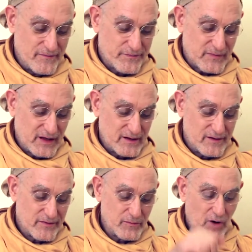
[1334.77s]

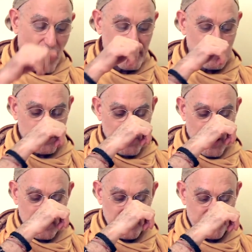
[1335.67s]
The Brahmin
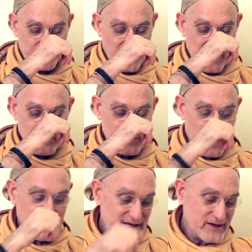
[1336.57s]
replied, "I do
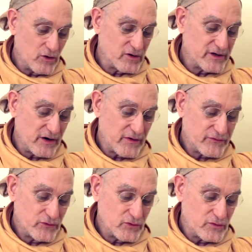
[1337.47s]
not eat ordinary
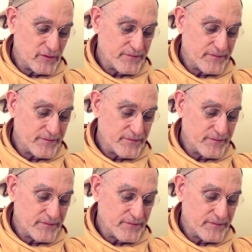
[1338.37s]
food.